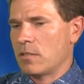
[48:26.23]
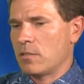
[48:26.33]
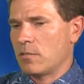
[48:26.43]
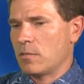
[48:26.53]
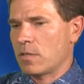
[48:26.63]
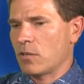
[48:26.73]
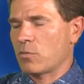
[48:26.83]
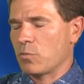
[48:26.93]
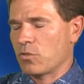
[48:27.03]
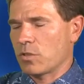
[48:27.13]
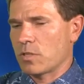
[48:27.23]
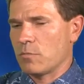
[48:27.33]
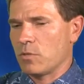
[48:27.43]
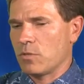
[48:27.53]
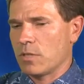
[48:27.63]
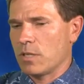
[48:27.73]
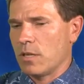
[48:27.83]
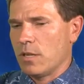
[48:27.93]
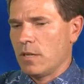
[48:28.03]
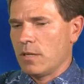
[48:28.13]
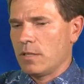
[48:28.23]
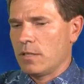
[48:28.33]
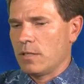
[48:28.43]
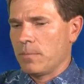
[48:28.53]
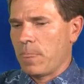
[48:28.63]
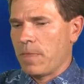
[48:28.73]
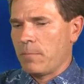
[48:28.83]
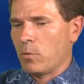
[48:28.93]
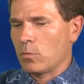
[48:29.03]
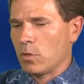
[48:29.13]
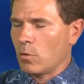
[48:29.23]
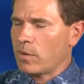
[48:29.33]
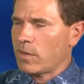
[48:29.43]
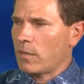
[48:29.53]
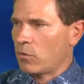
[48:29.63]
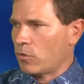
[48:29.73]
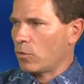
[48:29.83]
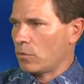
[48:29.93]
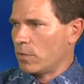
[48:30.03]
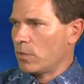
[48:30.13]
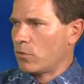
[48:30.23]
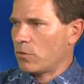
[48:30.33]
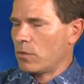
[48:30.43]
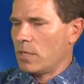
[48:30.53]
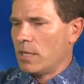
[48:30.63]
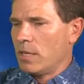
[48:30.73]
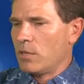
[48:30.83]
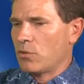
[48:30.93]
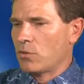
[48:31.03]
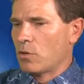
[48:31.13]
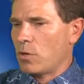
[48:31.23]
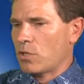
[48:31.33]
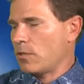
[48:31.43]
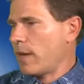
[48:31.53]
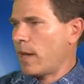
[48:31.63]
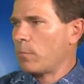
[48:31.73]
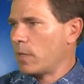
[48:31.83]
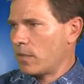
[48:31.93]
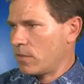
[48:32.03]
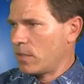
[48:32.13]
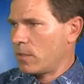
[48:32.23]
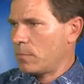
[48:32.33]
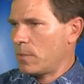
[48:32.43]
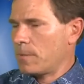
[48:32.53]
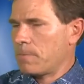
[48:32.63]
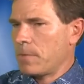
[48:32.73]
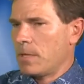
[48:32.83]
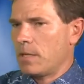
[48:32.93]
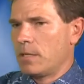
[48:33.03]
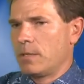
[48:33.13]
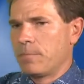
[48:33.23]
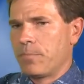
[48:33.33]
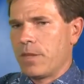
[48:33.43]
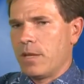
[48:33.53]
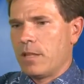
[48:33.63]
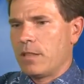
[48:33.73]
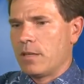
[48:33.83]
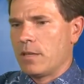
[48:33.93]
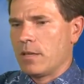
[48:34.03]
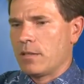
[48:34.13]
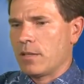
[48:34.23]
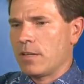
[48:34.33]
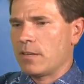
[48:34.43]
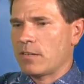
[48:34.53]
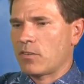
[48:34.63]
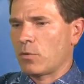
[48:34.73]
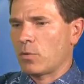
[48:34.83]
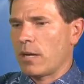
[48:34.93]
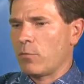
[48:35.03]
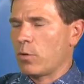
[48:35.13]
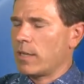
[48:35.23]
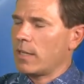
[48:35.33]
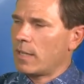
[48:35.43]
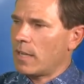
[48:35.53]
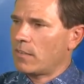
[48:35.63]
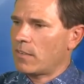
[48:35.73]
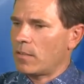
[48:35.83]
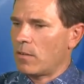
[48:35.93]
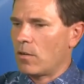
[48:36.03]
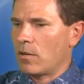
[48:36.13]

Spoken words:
to customers in the community. But we'll always have a solar industry. It's just a question of how big is it going to be. The things that solar have working against it